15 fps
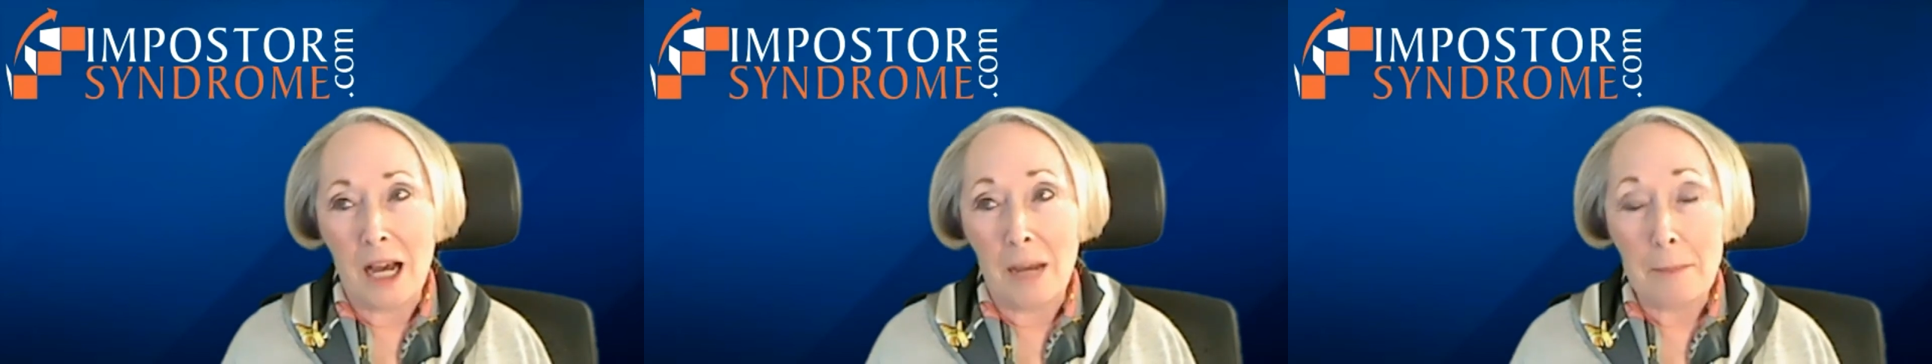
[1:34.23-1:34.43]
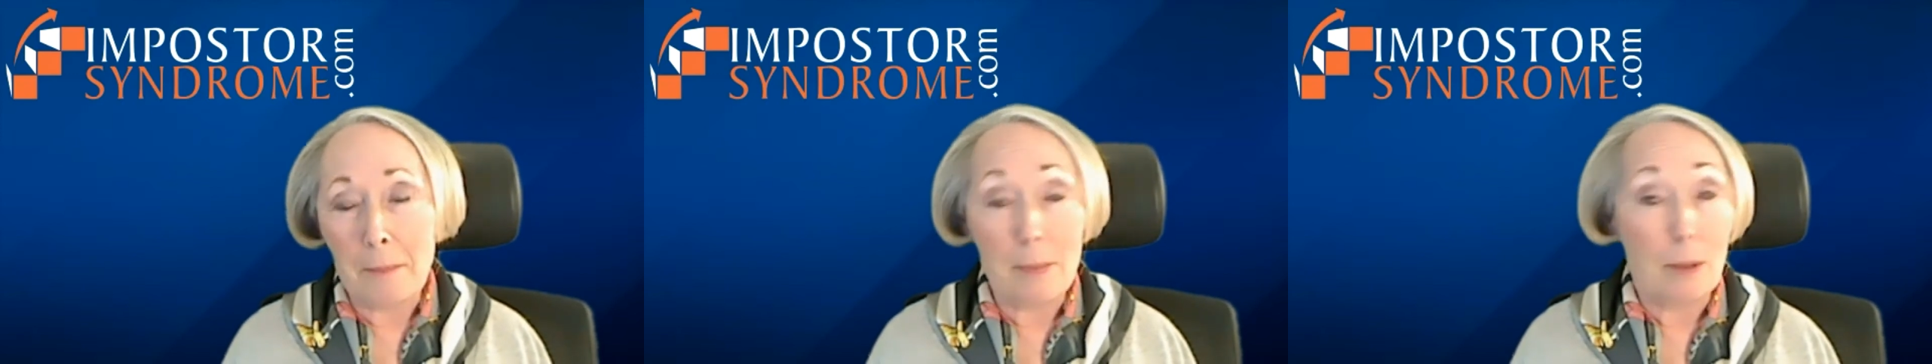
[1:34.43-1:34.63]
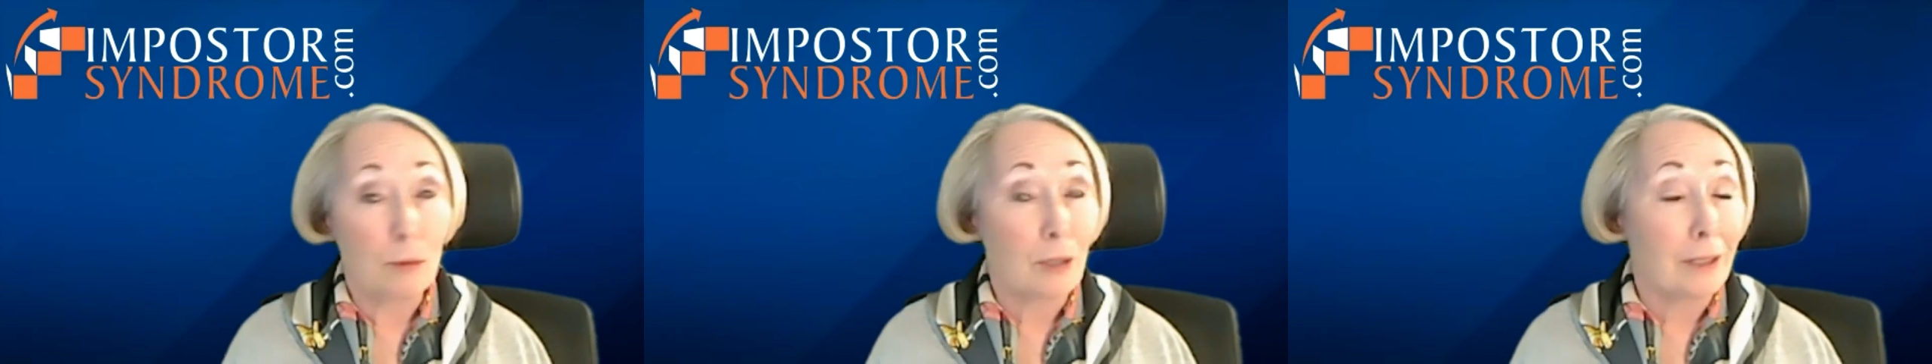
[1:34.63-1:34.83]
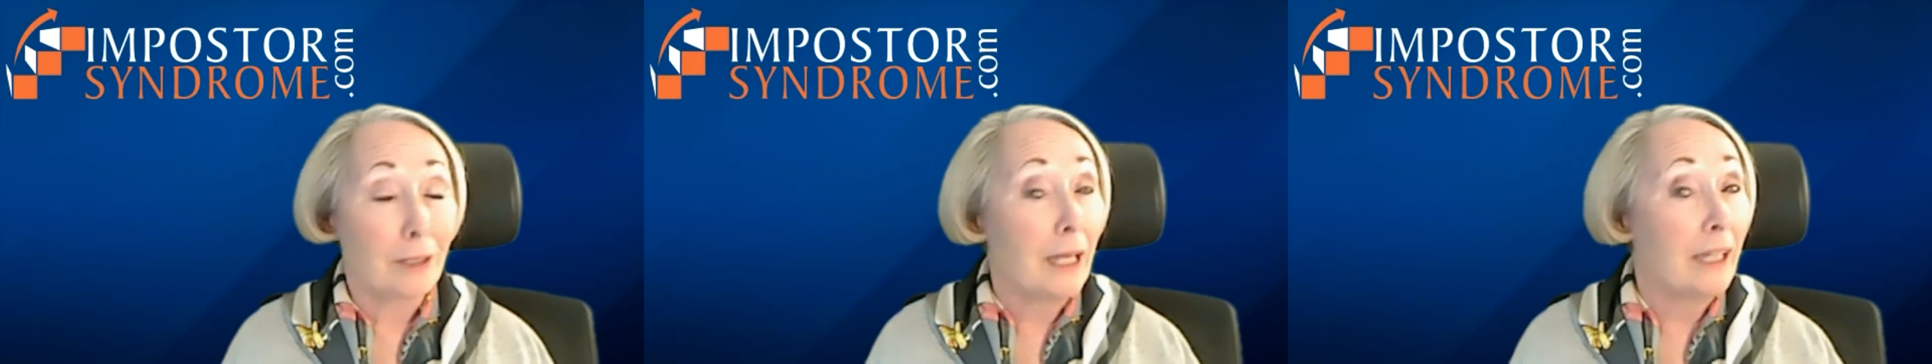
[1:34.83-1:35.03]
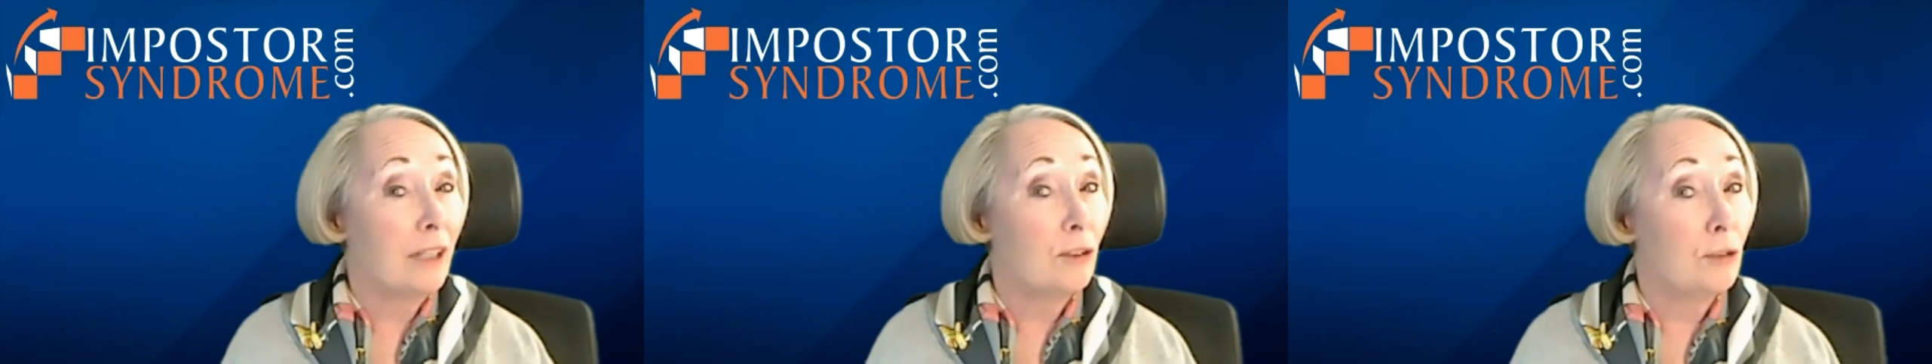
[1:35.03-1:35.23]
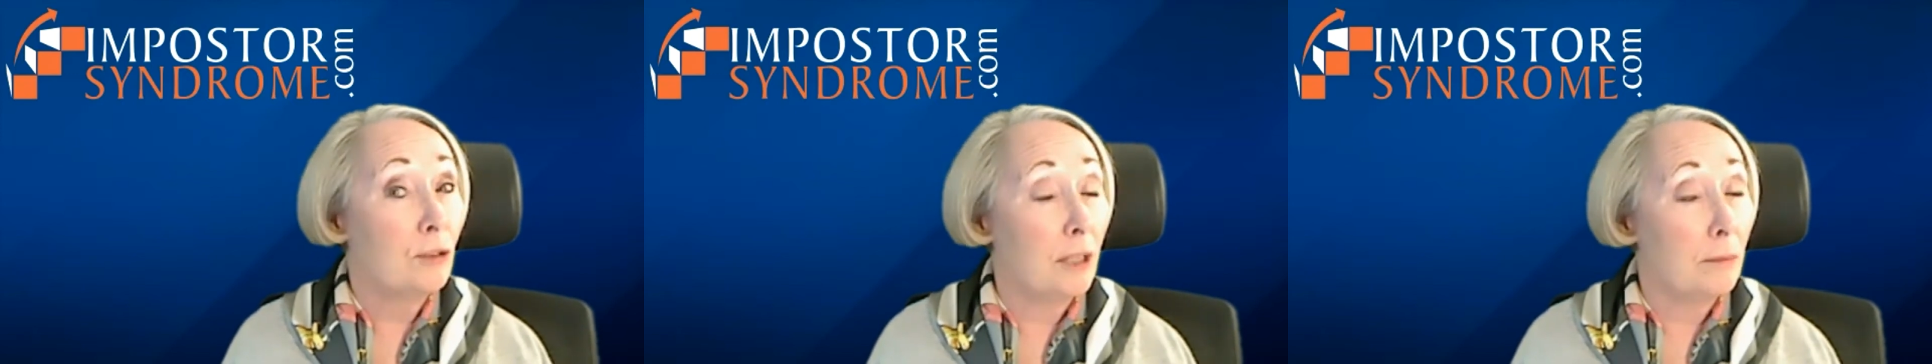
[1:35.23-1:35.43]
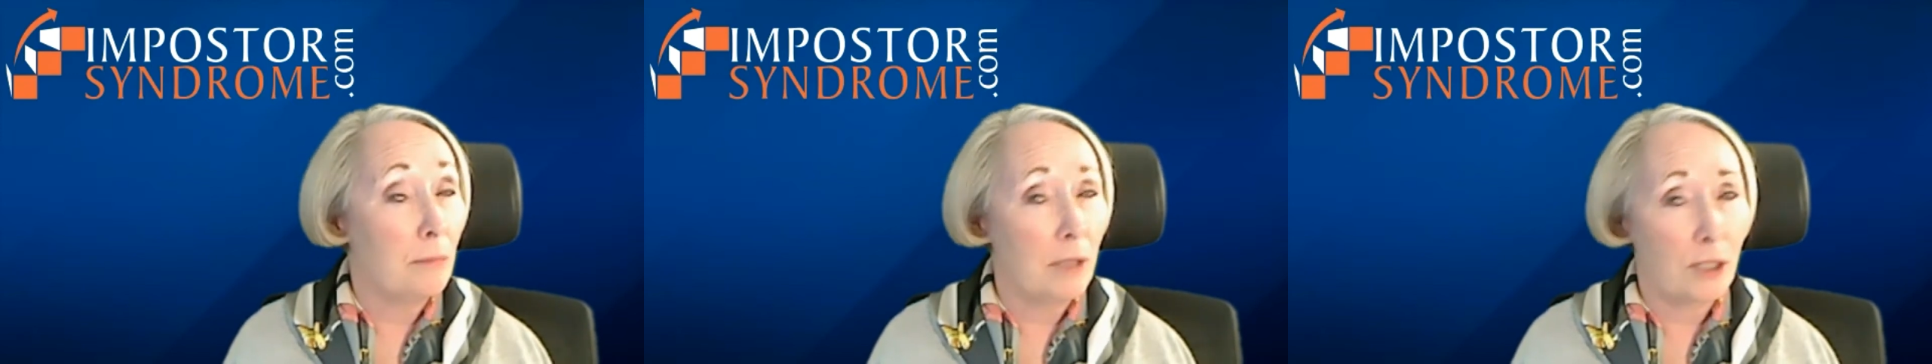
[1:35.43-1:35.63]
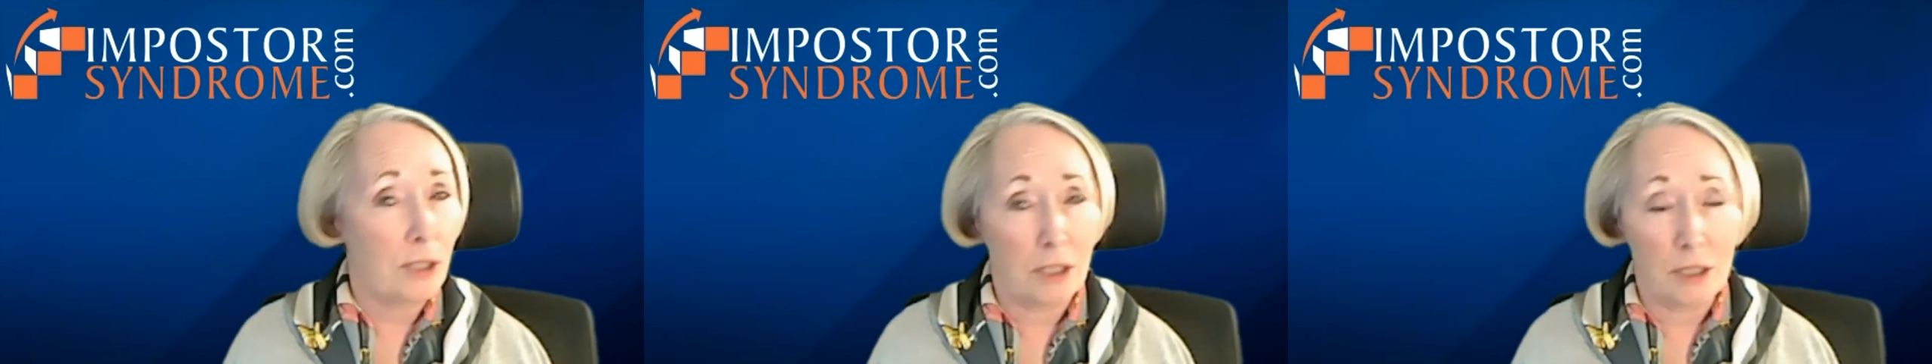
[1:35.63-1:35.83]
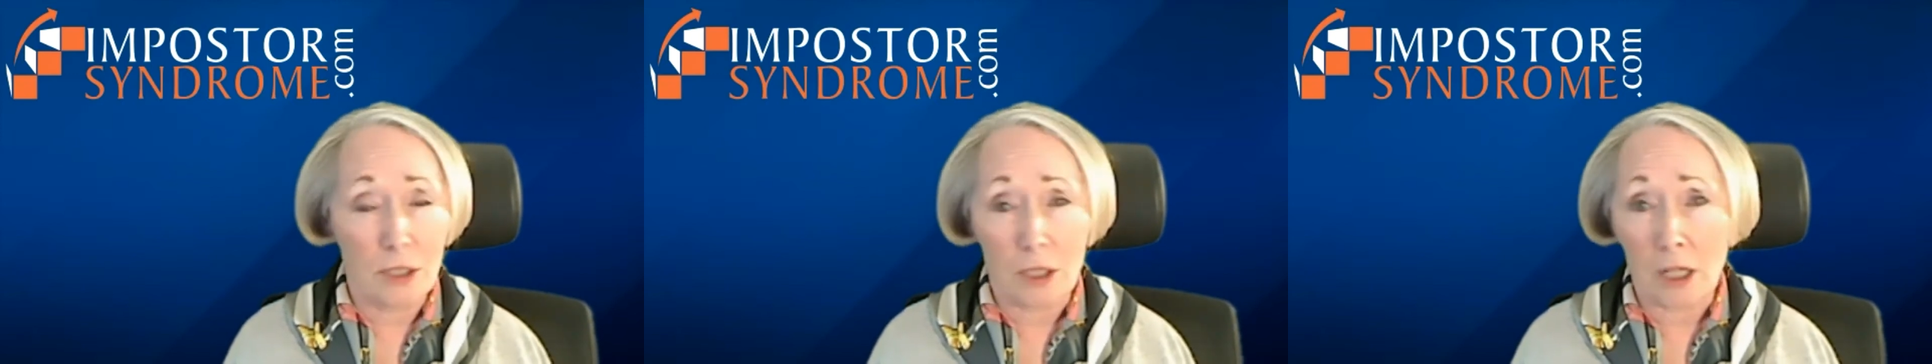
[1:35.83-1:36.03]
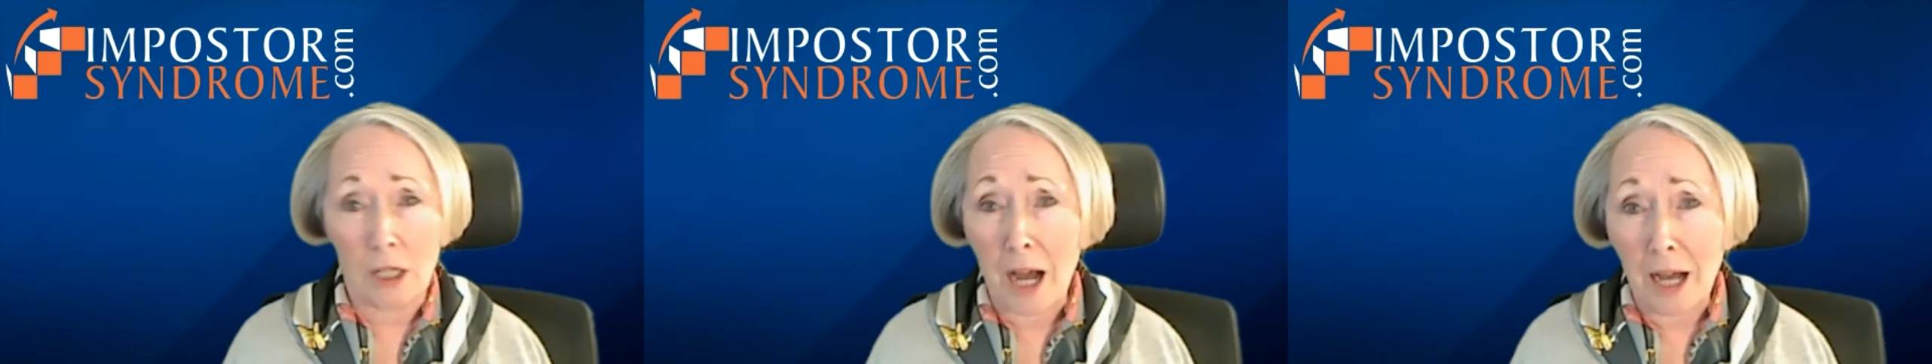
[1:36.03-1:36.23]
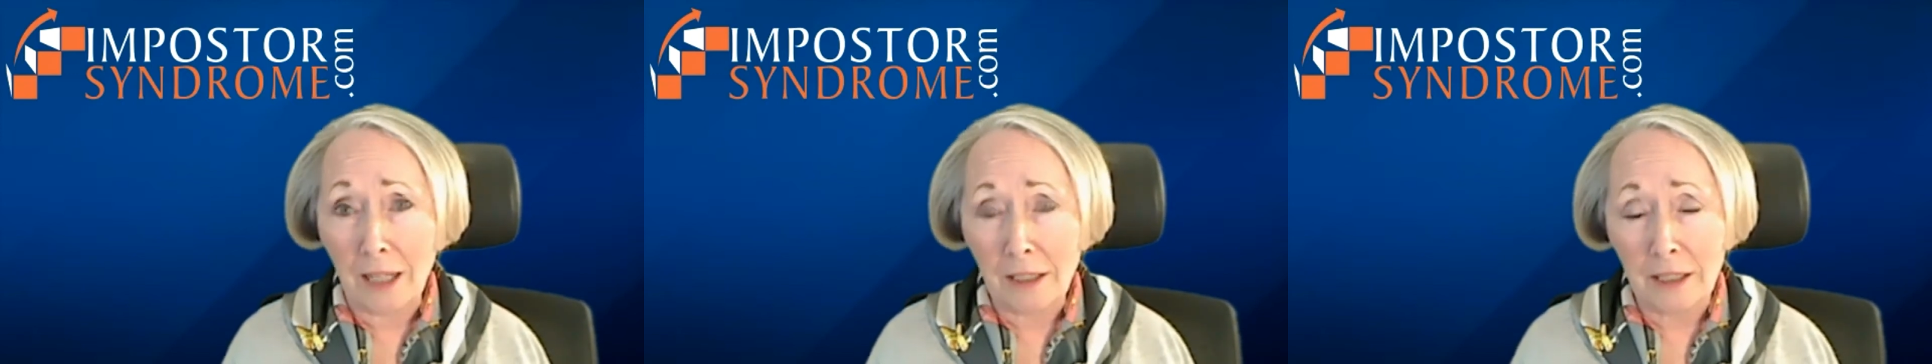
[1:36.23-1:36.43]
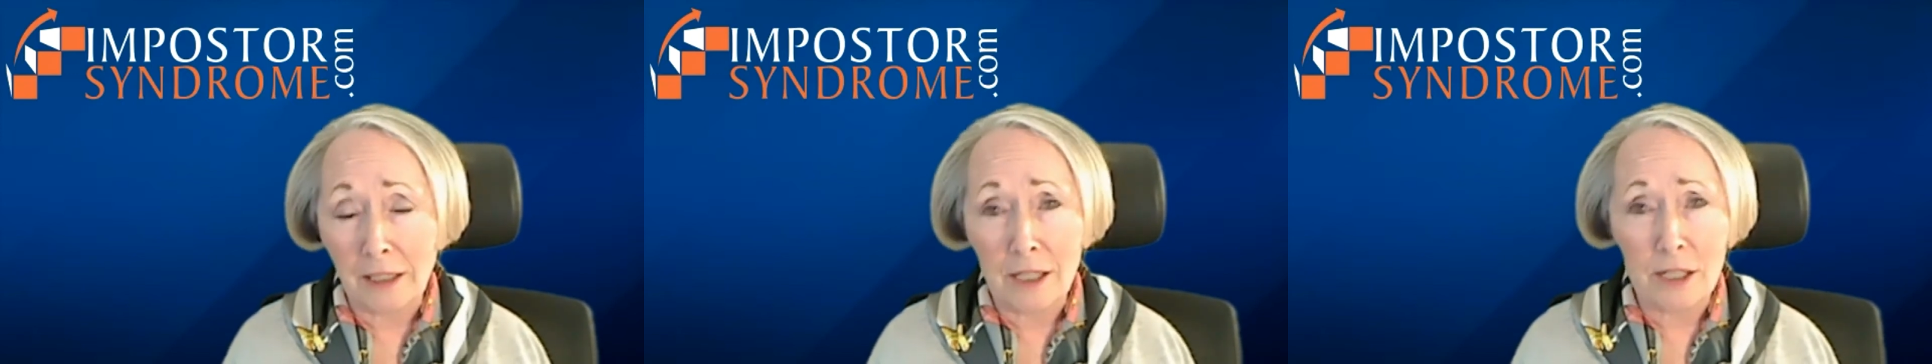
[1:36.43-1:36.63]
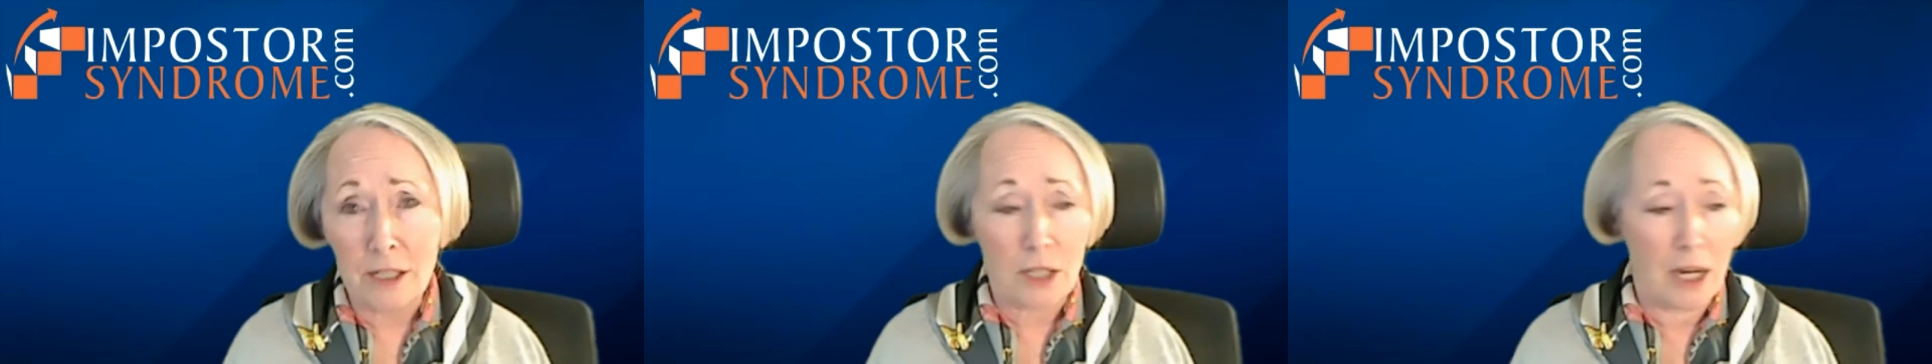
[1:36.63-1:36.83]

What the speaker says: Maybe I was a legacy admission to college.